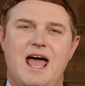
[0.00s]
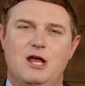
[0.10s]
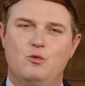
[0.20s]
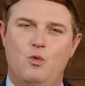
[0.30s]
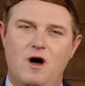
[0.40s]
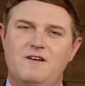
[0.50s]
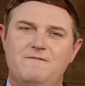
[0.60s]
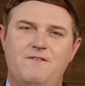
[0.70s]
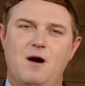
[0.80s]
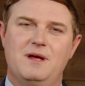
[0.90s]
and
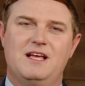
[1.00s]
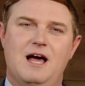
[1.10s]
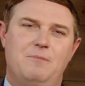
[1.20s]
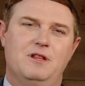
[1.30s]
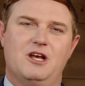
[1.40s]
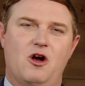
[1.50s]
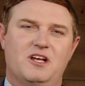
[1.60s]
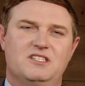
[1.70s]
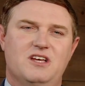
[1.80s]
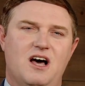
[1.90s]
one farming couple in
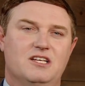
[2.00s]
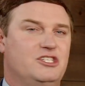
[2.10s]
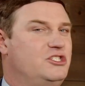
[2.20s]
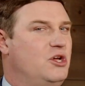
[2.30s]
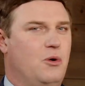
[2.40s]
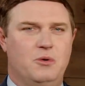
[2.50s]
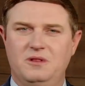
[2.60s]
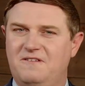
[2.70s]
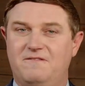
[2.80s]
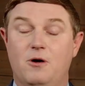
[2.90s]
Arkansas is
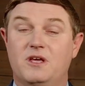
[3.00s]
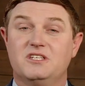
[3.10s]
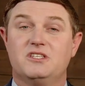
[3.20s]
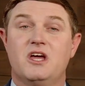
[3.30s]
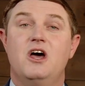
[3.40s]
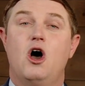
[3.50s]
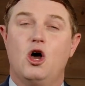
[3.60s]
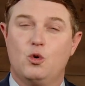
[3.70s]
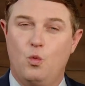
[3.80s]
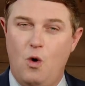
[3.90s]
totally focused
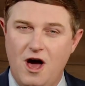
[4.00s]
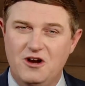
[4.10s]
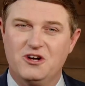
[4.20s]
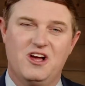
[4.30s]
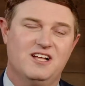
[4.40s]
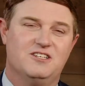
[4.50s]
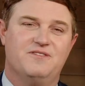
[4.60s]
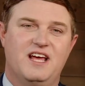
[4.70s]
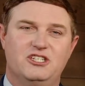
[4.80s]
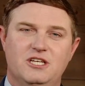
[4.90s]
on water
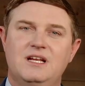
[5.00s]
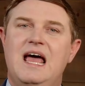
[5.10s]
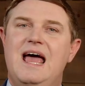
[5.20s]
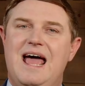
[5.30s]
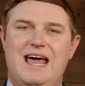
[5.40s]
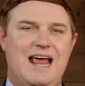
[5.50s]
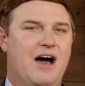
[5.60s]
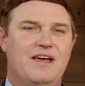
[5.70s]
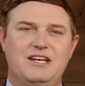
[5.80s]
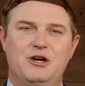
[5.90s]
conservation, and
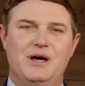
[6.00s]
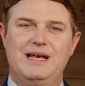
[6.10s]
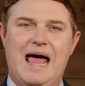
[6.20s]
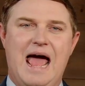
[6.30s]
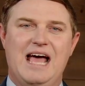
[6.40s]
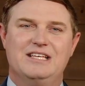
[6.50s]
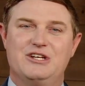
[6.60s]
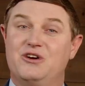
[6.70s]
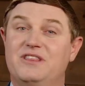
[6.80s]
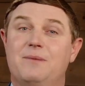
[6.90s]
how they do it
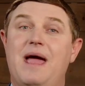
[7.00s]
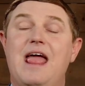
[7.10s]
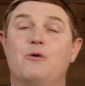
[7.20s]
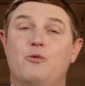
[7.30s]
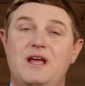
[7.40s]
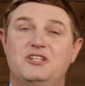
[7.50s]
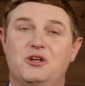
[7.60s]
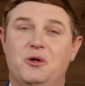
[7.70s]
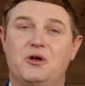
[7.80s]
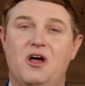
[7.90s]
has earned them a
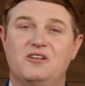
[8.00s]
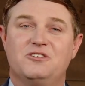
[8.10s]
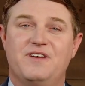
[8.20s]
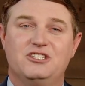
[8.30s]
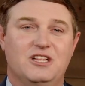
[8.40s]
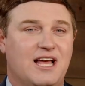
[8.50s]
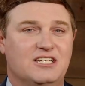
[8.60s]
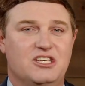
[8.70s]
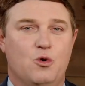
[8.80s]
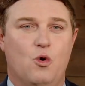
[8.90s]
Regional Conservation
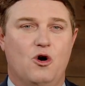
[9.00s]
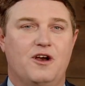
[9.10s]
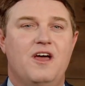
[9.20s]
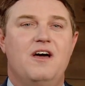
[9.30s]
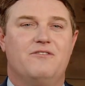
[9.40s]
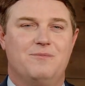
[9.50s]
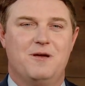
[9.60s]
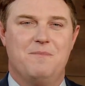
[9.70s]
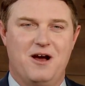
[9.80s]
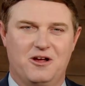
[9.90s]
Legacy Award from
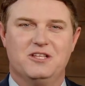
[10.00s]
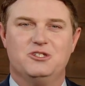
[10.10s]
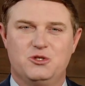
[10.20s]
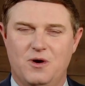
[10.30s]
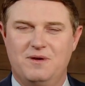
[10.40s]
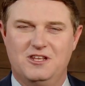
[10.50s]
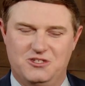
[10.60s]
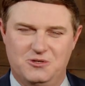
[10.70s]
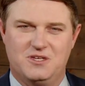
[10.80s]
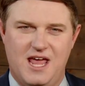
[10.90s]
the American Soybean
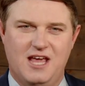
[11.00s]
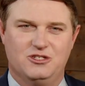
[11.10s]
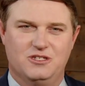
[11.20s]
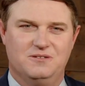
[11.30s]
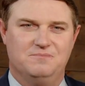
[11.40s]
Association.